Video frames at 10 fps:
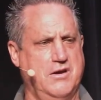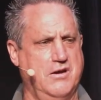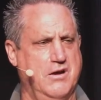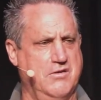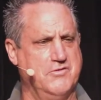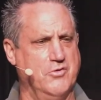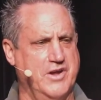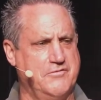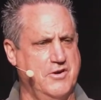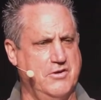I've known
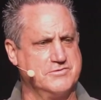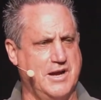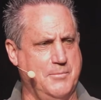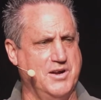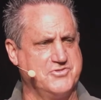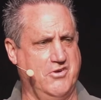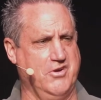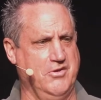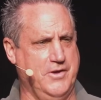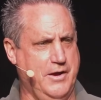that for a long time. I taught
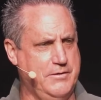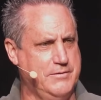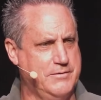on that.